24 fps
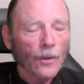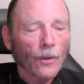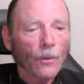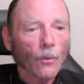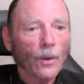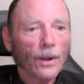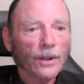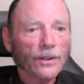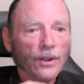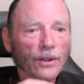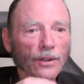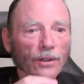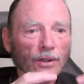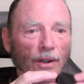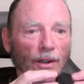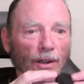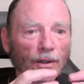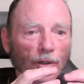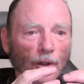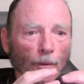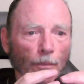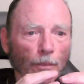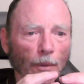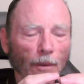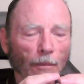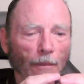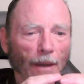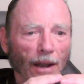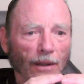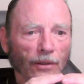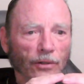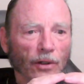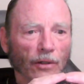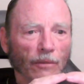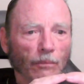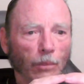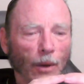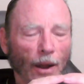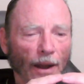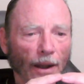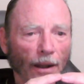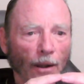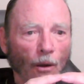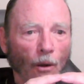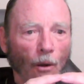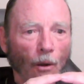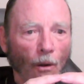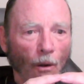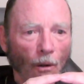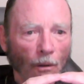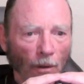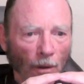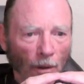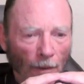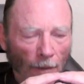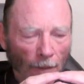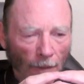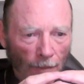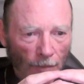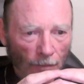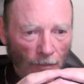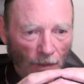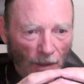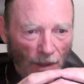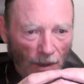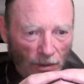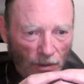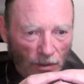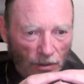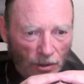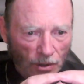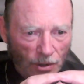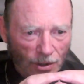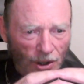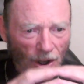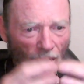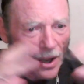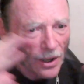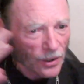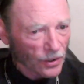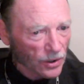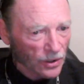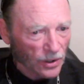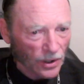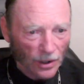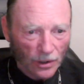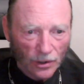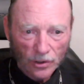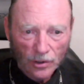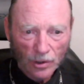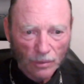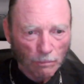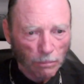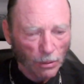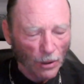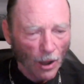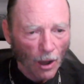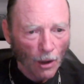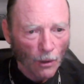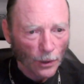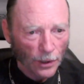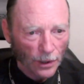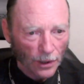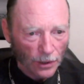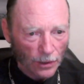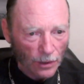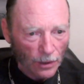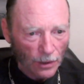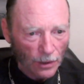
which is a supermassive black hole that just exploded.